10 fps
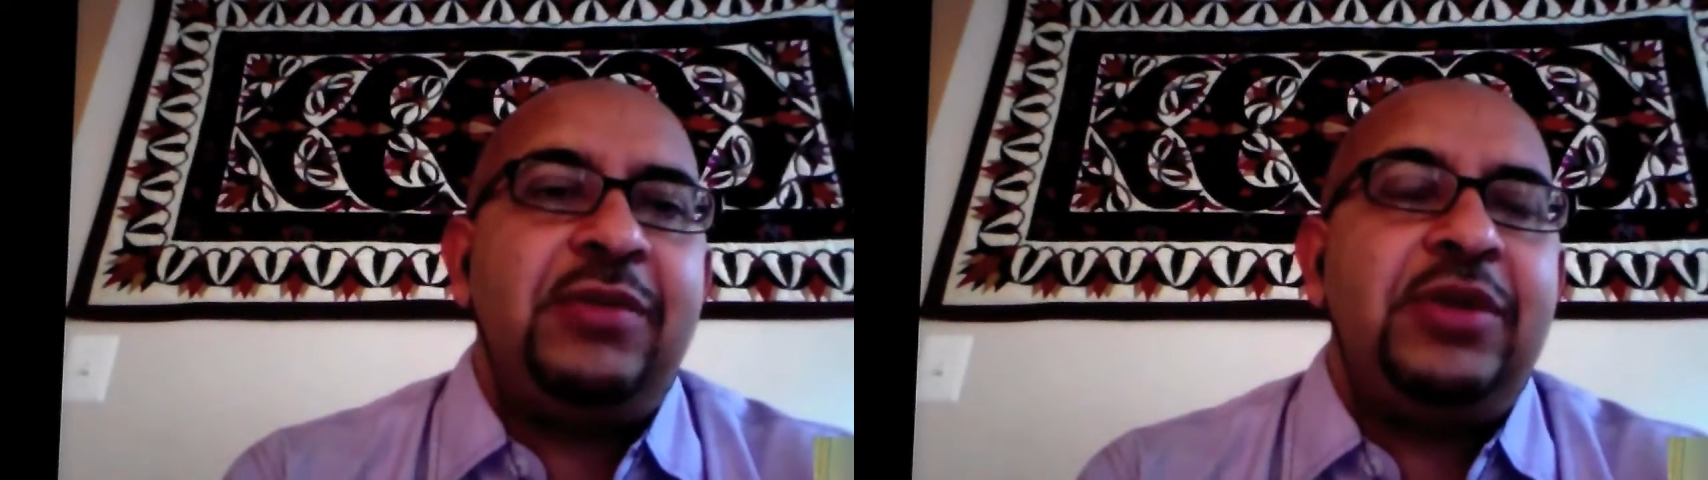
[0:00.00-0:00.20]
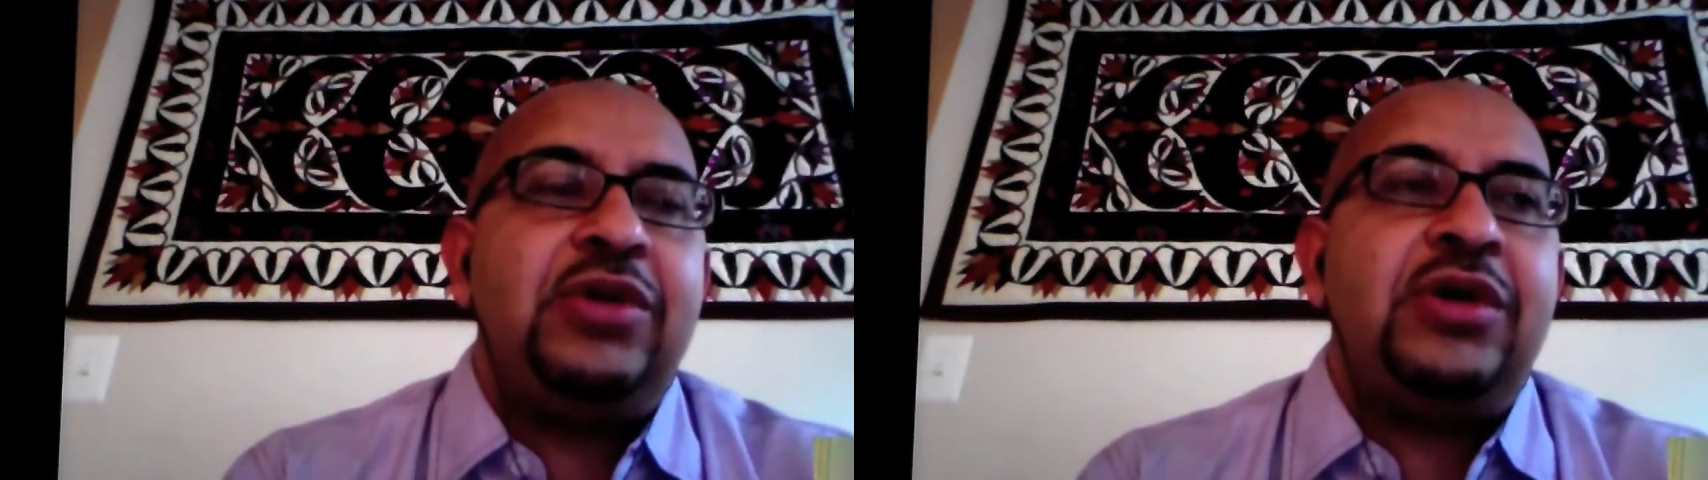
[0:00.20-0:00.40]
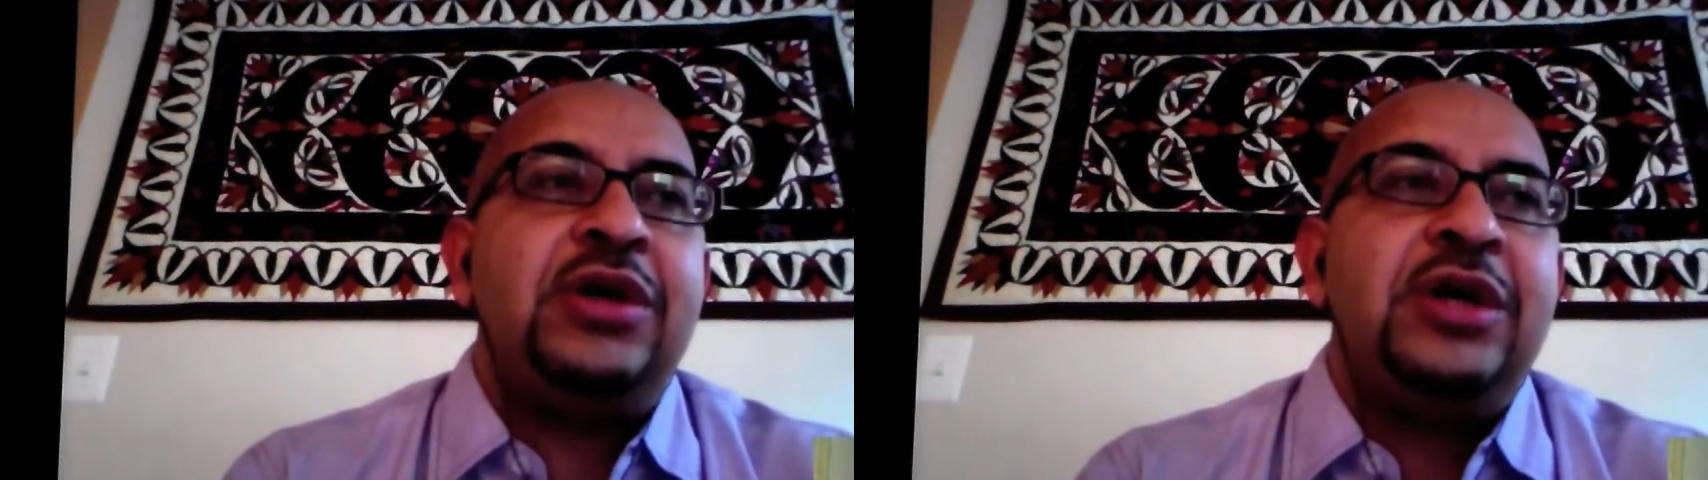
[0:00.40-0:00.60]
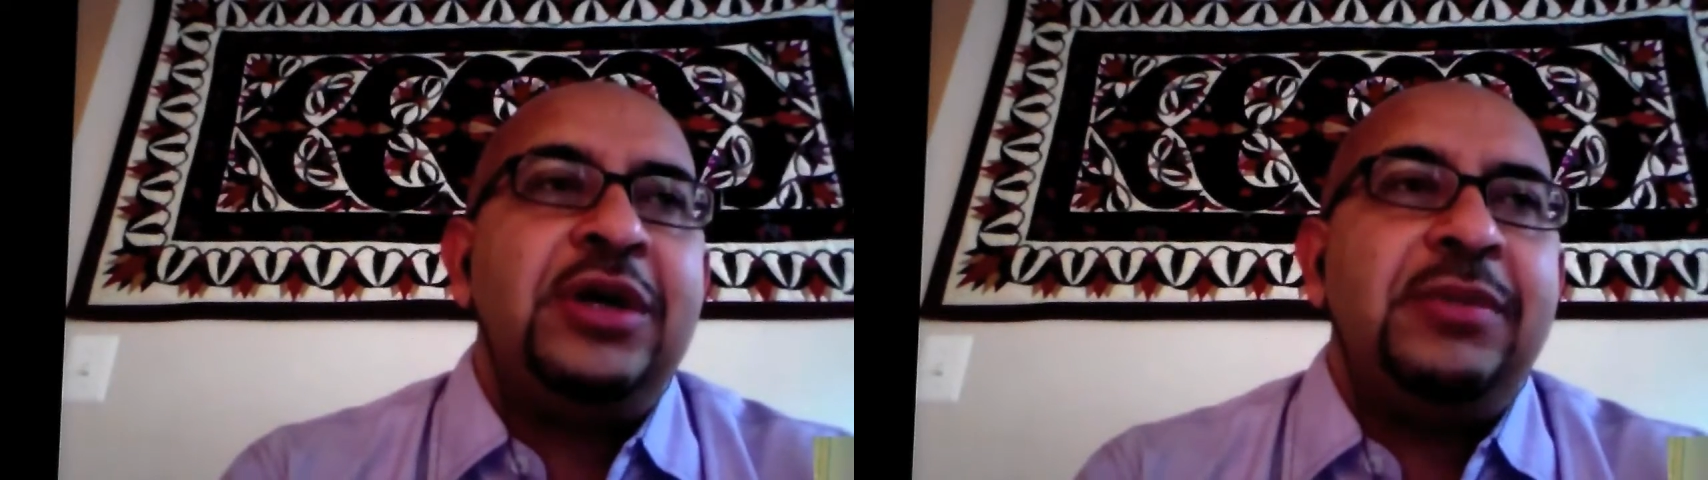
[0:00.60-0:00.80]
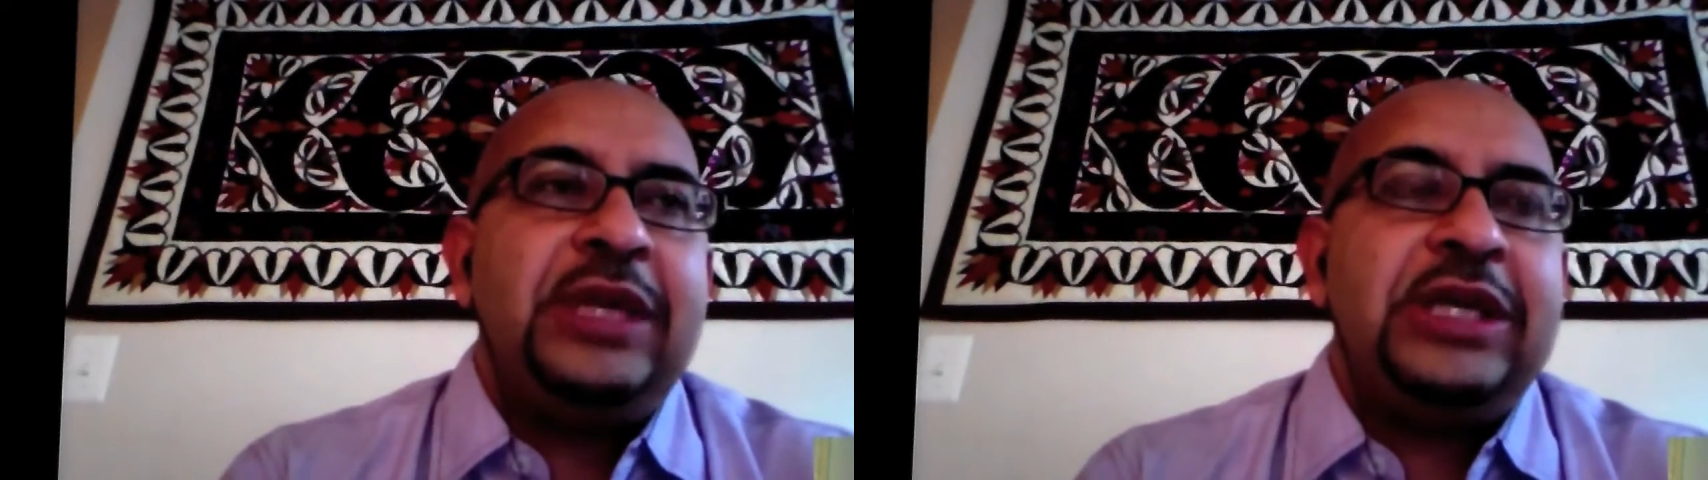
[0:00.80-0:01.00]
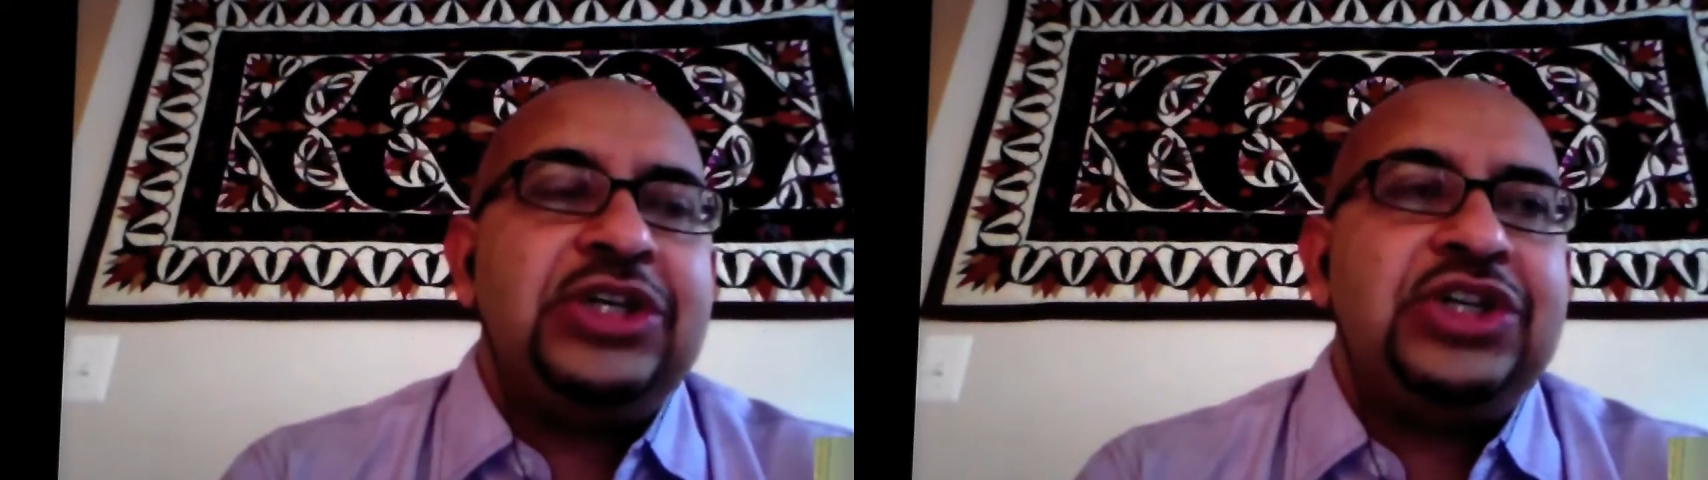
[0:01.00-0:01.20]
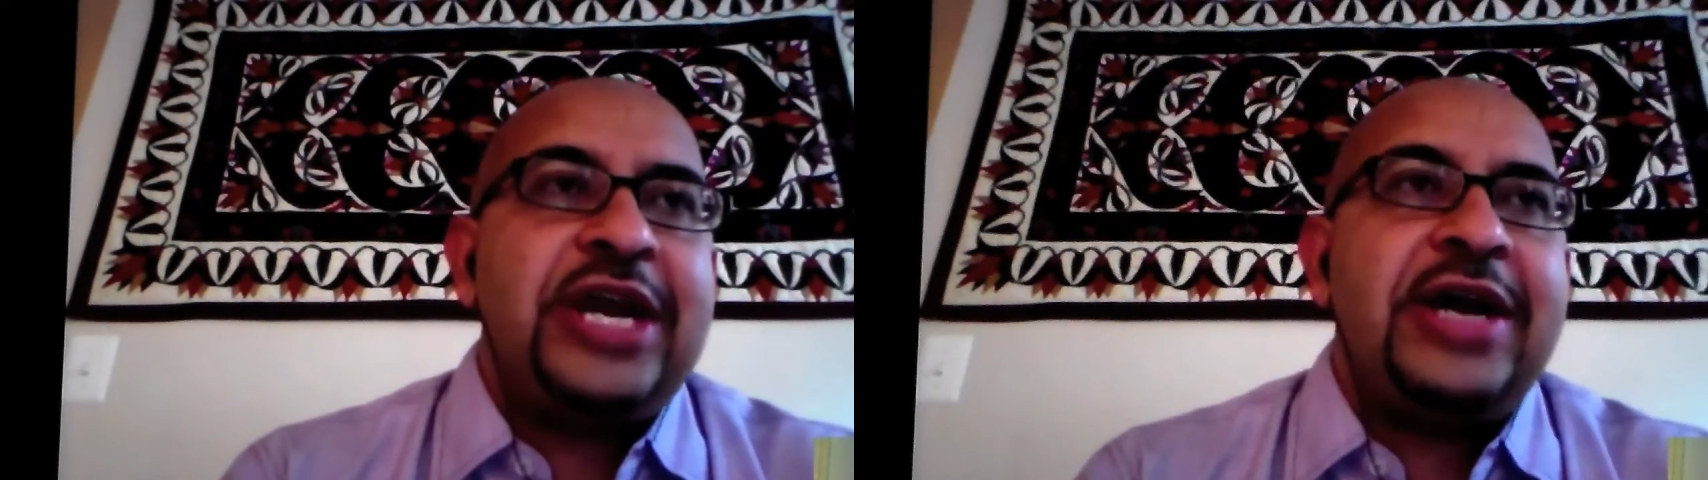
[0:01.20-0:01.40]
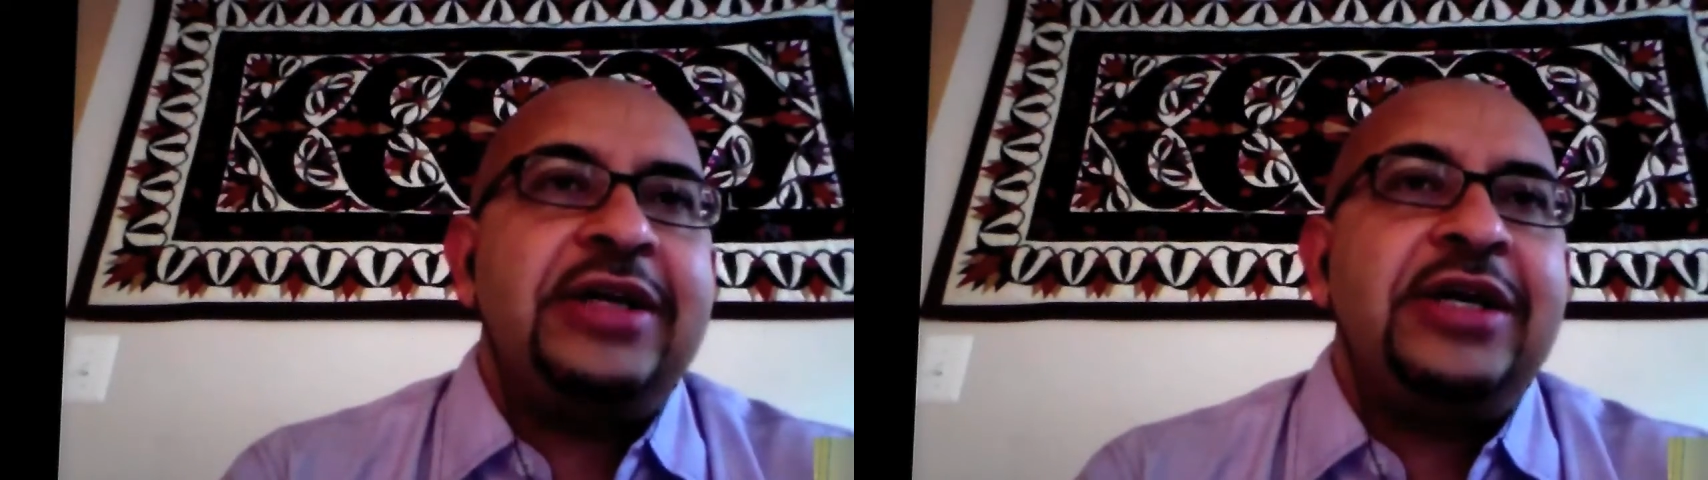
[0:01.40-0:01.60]
communal, being
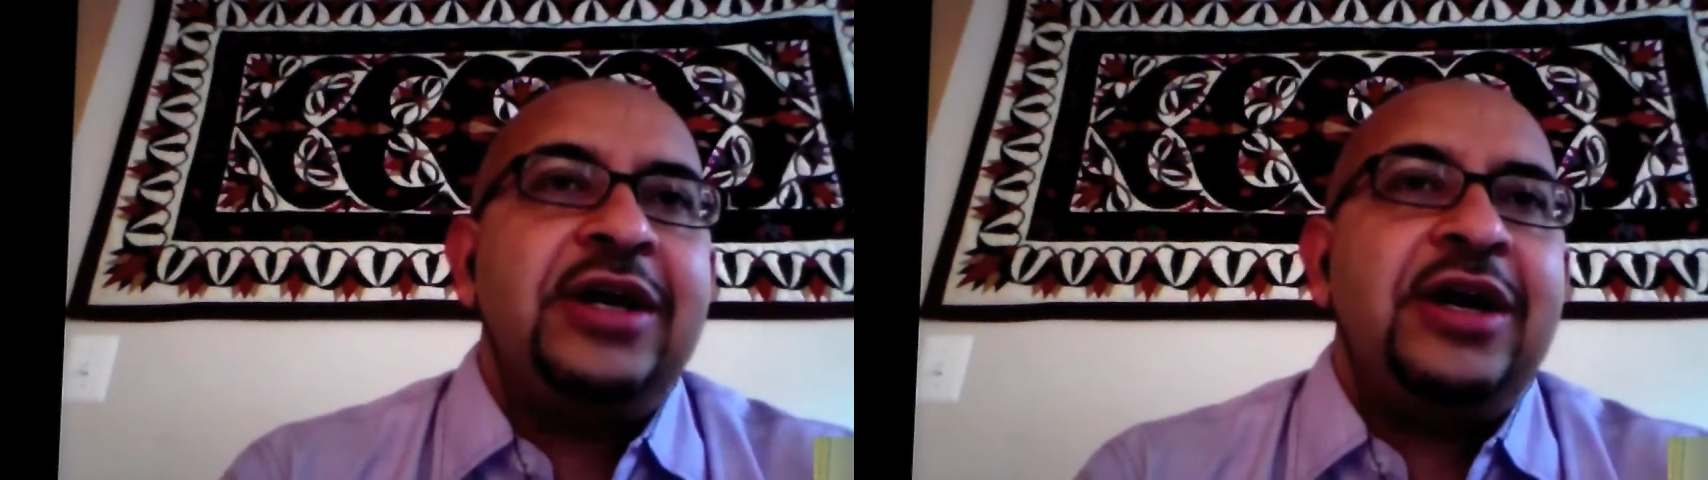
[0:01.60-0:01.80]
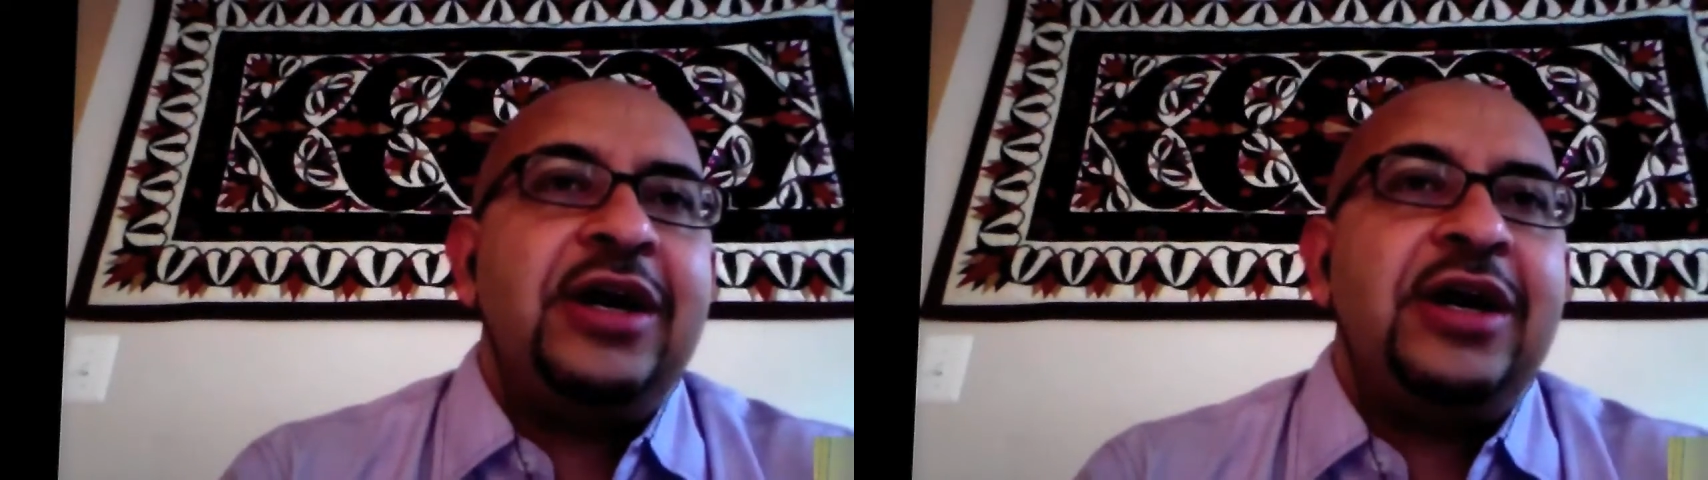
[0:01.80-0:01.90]
shared,